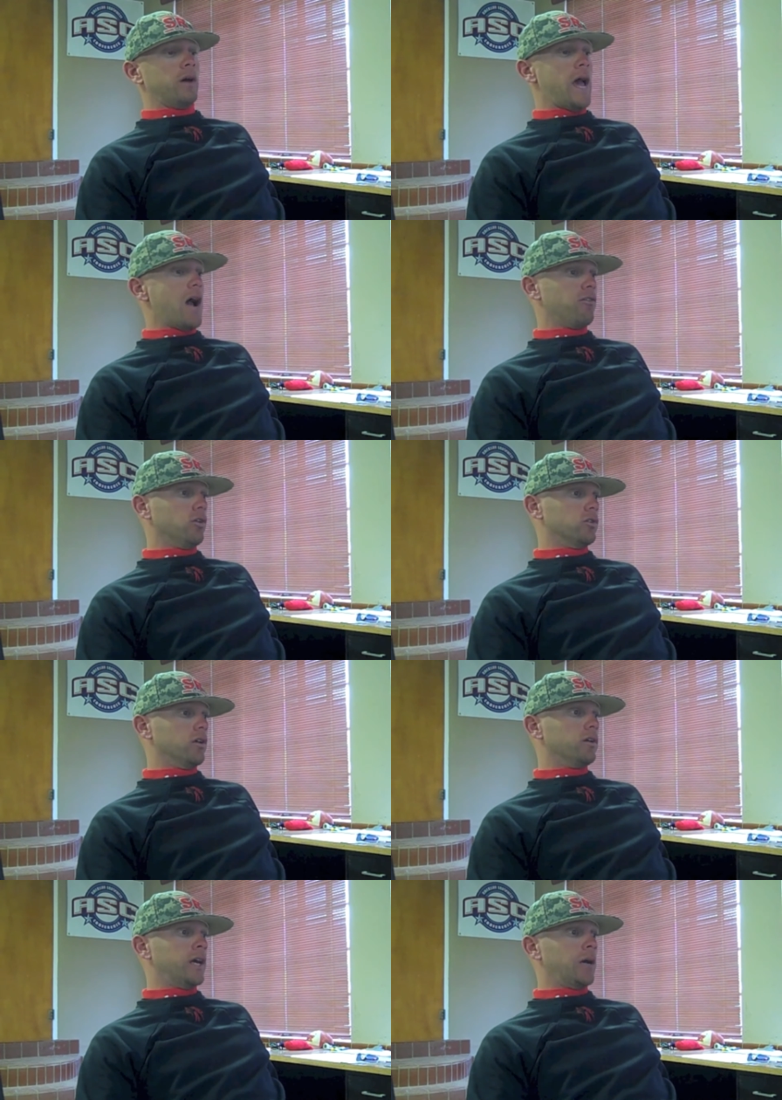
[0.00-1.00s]
half of those
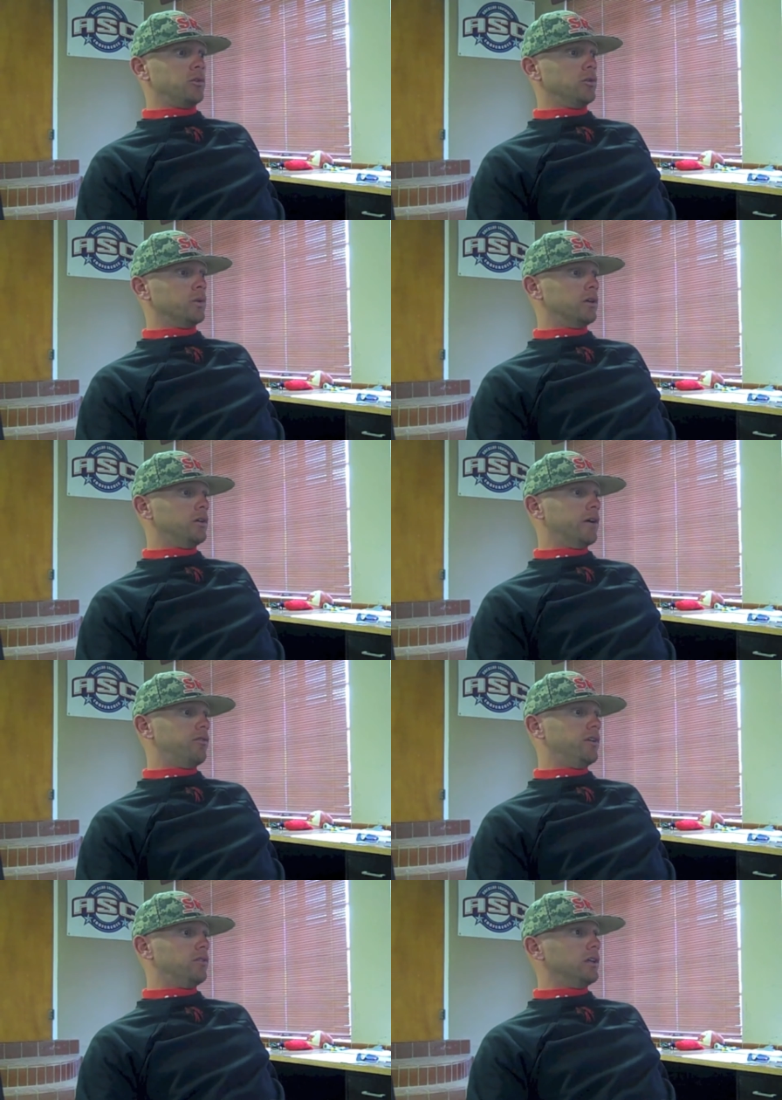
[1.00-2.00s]
other games, you have a
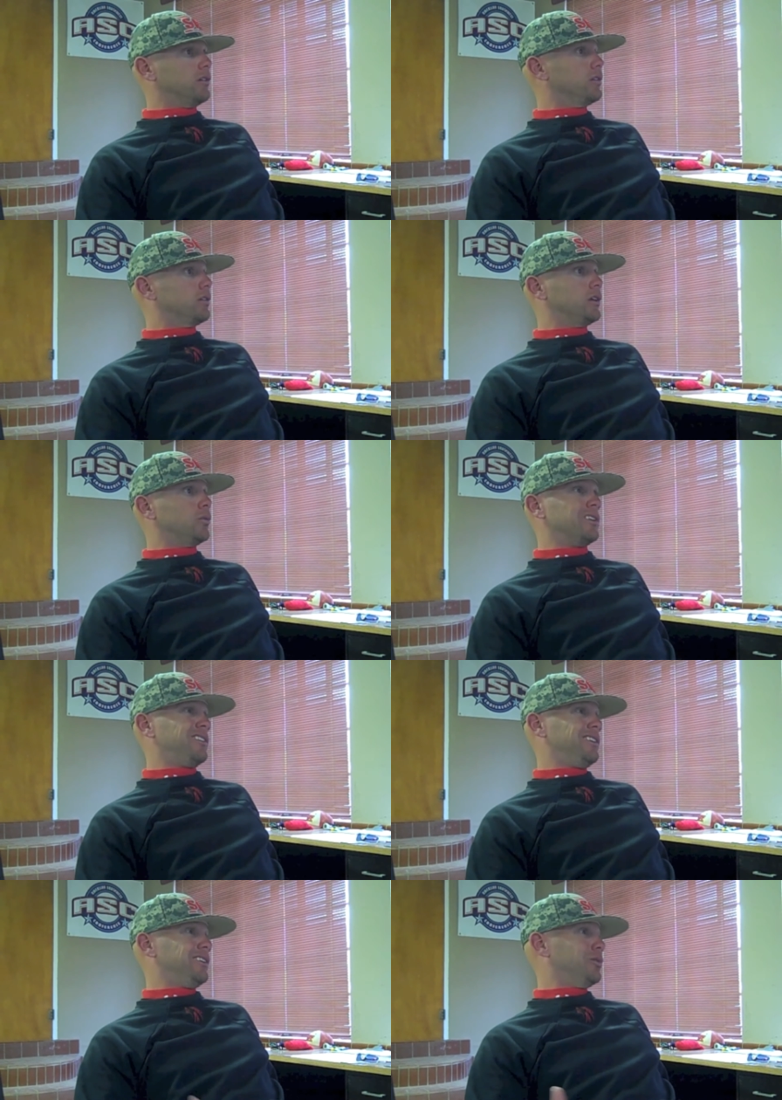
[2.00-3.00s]
15, 16-win
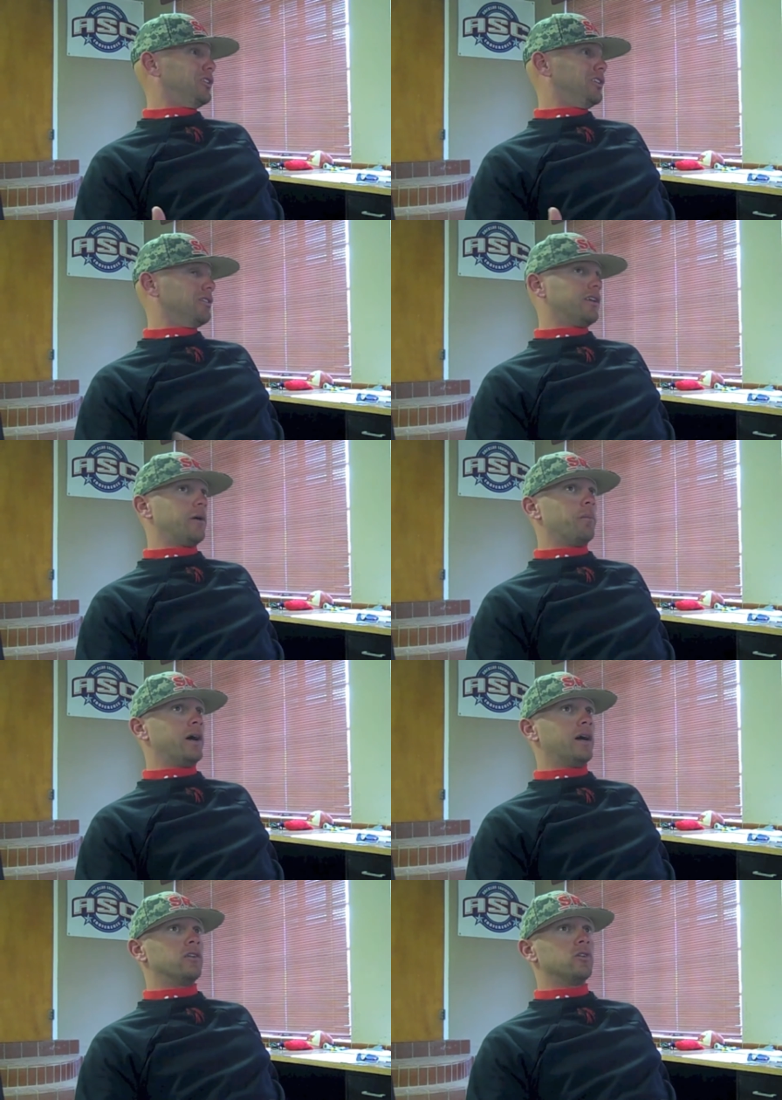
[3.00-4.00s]
season, which isn't that
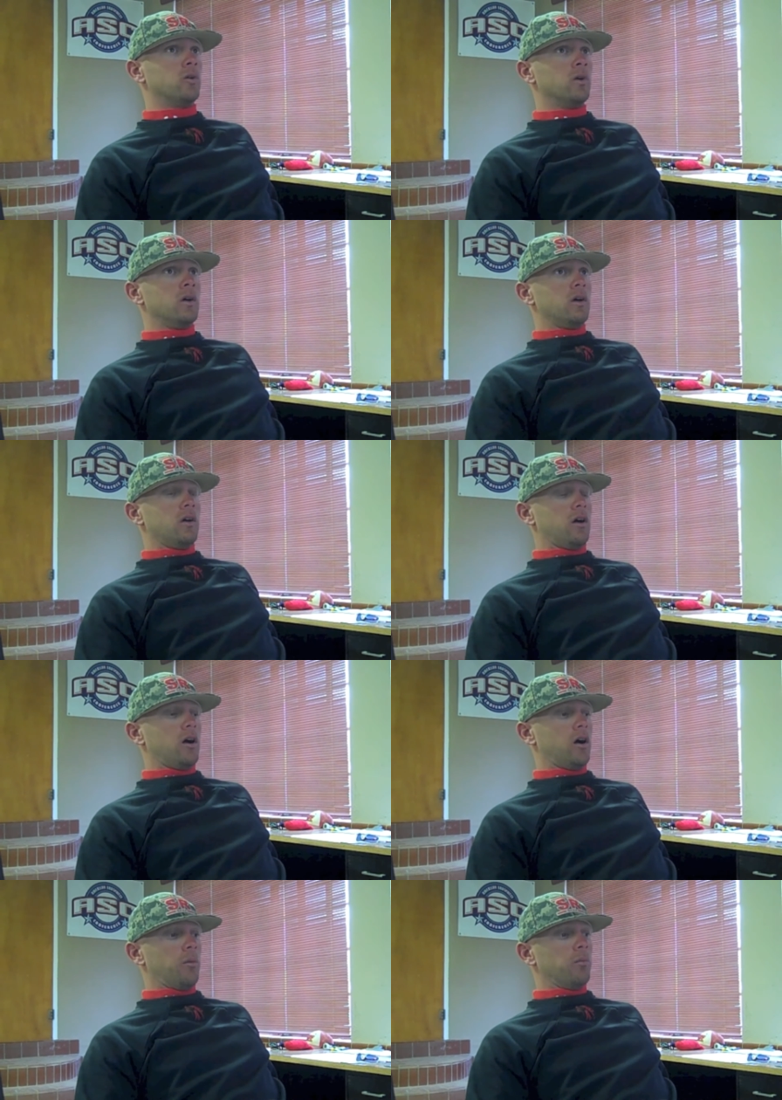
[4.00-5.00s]
bad. So
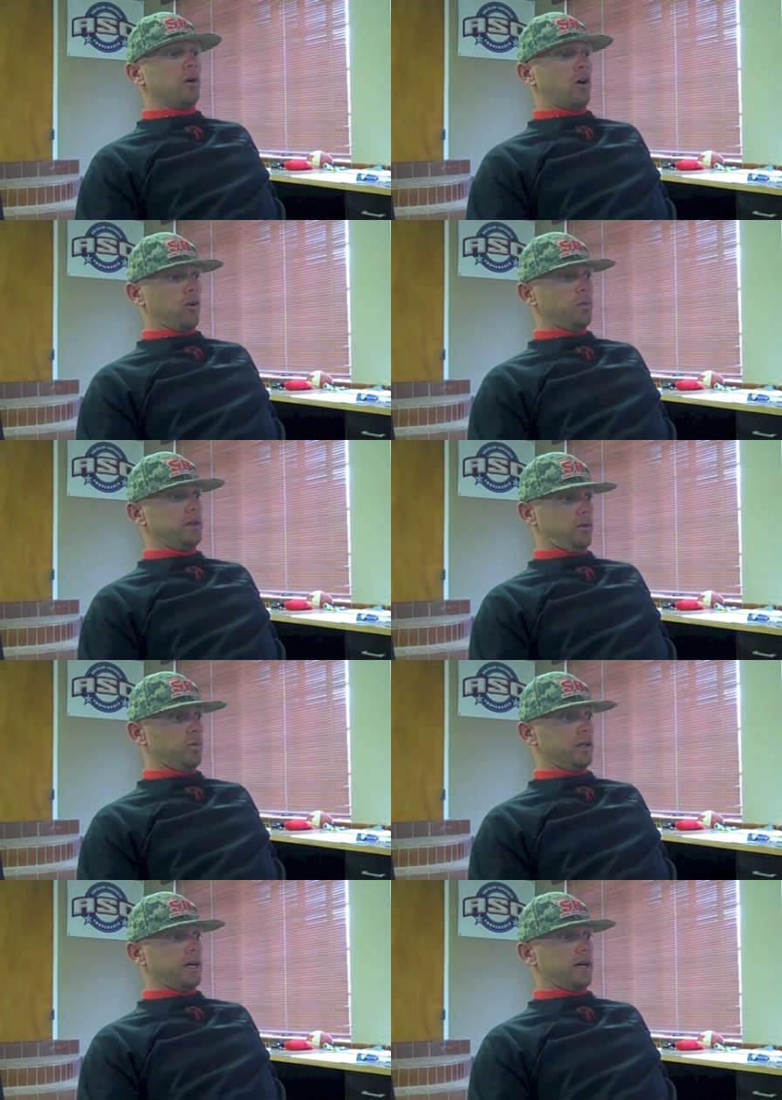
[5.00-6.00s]
although we did
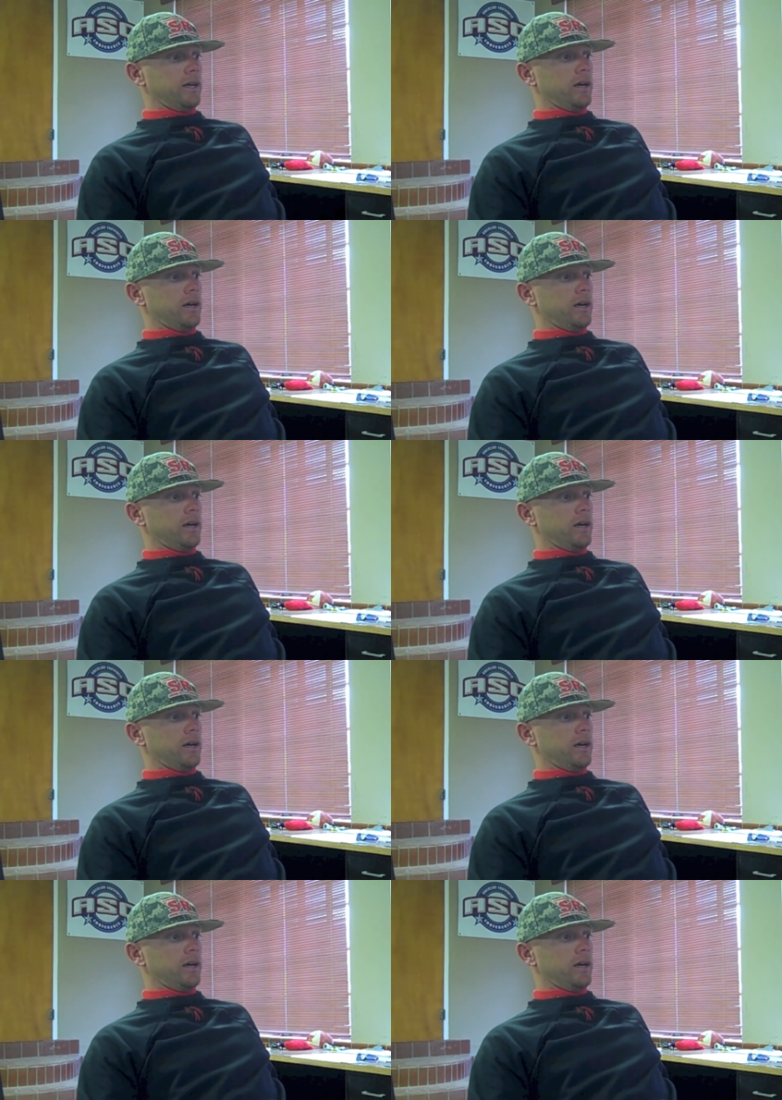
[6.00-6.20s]
win 9